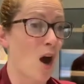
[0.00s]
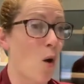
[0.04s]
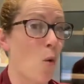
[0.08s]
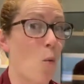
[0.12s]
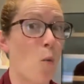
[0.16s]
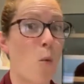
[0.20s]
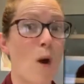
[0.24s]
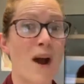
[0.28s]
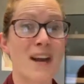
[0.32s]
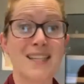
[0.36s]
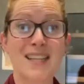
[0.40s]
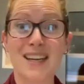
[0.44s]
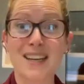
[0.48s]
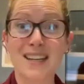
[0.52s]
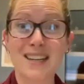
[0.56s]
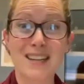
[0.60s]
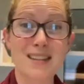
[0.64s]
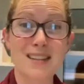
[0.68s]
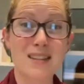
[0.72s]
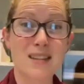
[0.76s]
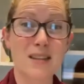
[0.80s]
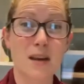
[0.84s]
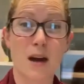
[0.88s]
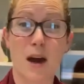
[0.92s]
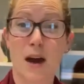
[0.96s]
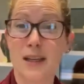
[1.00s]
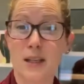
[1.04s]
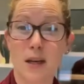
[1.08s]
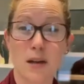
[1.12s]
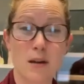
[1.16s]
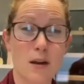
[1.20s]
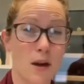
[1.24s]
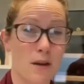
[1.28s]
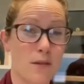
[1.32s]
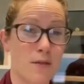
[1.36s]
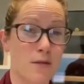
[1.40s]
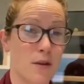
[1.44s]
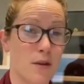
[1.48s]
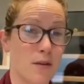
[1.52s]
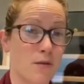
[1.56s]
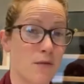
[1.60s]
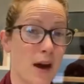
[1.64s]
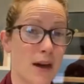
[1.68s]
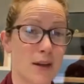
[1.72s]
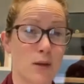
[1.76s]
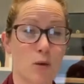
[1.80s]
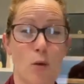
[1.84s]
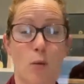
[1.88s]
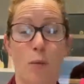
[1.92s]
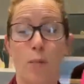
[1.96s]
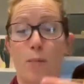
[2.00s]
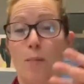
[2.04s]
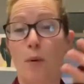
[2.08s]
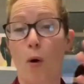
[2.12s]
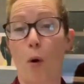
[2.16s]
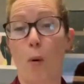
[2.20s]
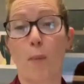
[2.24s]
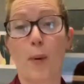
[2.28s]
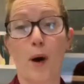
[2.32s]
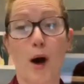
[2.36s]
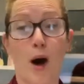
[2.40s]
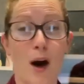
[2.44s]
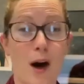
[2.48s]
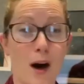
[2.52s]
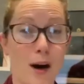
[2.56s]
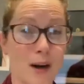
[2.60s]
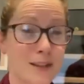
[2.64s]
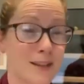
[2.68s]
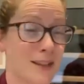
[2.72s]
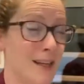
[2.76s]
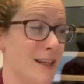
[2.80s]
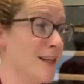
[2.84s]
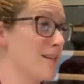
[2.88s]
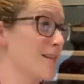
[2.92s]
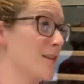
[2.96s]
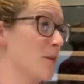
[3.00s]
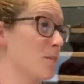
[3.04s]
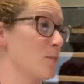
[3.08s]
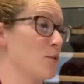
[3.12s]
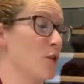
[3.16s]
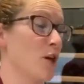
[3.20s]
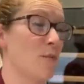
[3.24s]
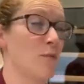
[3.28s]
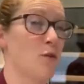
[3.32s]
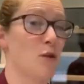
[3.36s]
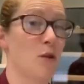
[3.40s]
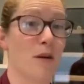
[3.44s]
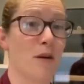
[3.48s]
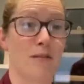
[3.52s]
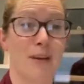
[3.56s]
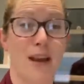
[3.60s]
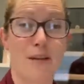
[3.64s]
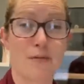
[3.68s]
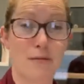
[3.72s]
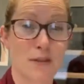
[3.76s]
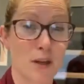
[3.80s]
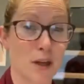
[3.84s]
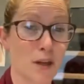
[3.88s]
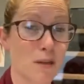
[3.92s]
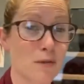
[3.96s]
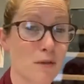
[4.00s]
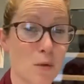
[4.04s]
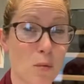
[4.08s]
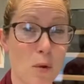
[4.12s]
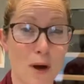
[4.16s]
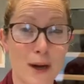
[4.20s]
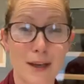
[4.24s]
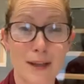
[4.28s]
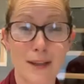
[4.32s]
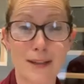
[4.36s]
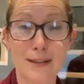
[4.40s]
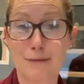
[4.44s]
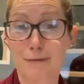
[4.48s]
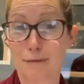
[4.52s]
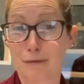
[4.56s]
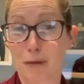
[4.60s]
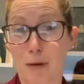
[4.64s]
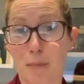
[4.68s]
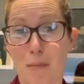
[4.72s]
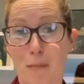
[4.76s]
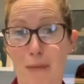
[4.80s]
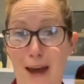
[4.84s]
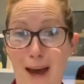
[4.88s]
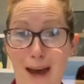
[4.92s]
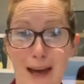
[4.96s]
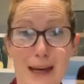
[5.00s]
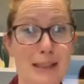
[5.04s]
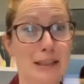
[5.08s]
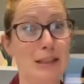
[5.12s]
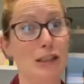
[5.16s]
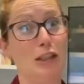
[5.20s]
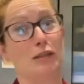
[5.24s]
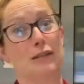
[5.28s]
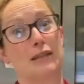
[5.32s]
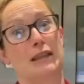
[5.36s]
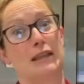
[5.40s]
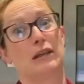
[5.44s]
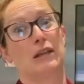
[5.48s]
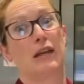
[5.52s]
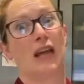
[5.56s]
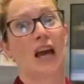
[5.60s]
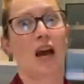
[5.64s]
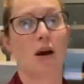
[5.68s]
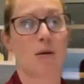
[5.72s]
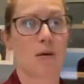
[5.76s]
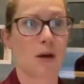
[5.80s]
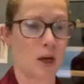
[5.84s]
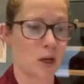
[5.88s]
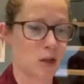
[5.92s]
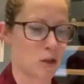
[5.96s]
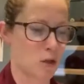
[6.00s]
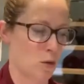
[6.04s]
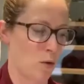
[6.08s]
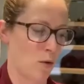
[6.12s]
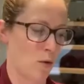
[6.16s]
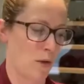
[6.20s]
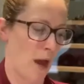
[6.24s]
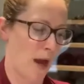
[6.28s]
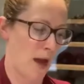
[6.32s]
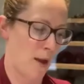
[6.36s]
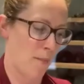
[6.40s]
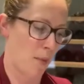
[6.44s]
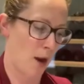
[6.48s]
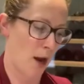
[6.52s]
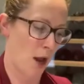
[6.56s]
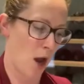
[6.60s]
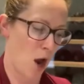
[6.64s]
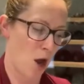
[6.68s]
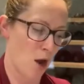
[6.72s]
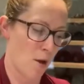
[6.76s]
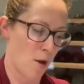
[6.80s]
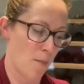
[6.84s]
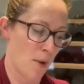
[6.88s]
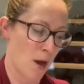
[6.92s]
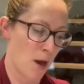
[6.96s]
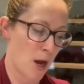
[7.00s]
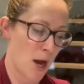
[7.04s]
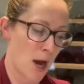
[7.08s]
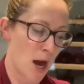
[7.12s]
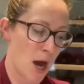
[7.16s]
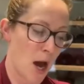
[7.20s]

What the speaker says: Weddings, I don't know if you've had, or parties, sometimes you have leftover wine from that and you say, okay, I'm going to store that in my home.